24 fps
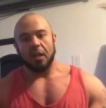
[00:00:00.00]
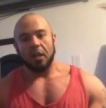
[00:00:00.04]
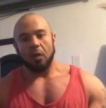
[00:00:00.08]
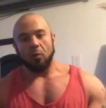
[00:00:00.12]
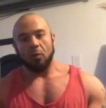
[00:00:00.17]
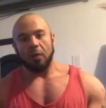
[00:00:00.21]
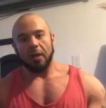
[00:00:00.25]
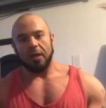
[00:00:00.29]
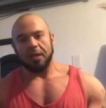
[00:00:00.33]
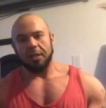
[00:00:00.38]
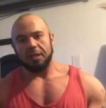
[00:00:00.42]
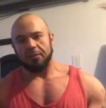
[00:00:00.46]

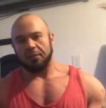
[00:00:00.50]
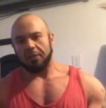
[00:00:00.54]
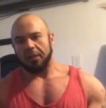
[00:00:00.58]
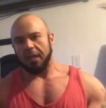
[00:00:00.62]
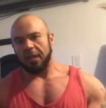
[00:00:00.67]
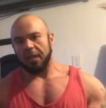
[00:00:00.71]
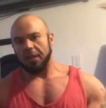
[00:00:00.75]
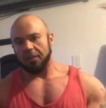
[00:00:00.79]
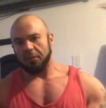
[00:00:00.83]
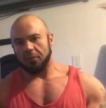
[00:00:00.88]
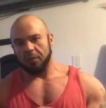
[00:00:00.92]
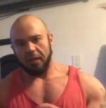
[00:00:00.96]
Whereas if you
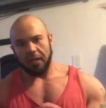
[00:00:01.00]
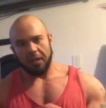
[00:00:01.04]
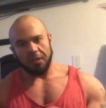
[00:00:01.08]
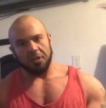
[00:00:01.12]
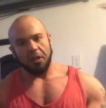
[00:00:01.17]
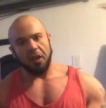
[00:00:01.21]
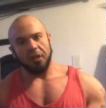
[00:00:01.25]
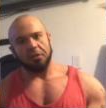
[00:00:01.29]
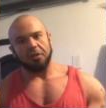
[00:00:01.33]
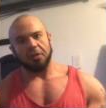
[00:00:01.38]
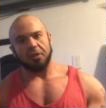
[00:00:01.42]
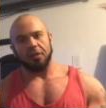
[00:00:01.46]
kind of do like a
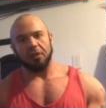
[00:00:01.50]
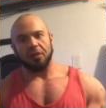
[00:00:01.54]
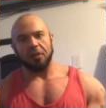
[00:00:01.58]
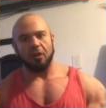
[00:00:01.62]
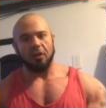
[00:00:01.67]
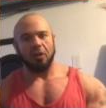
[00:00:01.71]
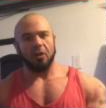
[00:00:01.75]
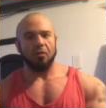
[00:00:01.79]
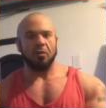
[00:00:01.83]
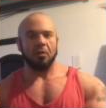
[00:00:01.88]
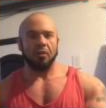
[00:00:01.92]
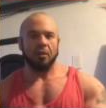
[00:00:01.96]
touch and
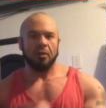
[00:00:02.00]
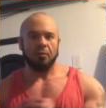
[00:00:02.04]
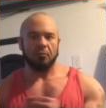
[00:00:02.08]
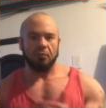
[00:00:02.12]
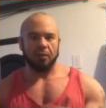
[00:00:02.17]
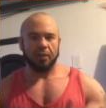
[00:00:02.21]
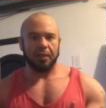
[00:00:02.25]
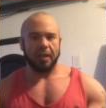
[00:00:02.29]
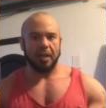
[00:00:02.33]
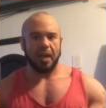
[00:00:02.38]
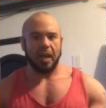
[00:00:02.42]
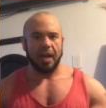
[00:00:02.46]
go,
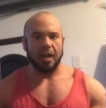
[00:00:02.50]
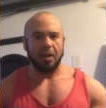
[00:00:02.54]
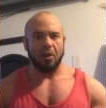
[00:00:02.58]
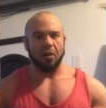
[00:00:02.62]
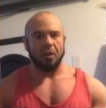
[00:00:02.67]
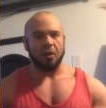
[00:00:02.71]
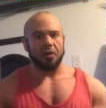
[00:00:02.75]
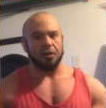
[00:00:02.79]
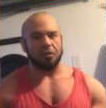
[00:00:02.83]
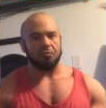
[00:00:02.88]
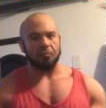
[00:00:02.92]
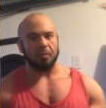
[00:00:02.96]
really high
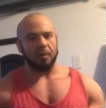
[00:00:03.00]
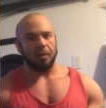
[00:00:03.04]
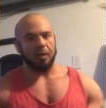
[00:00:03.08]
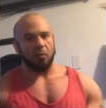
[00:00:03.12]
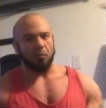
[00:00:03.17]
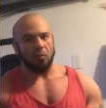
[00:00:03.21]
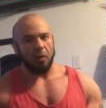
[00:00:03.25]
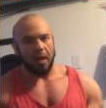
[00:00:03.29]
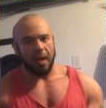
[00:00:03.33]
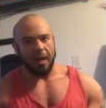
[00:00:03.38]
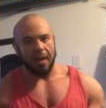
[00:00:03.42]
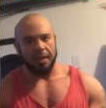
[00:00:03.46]
arch, really
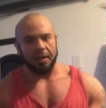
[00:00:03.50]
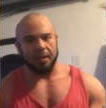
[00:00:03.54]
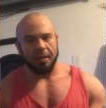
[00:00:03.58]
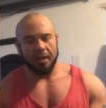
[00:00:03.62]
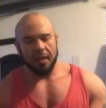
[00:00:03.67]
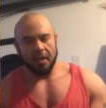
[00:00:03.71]
wide,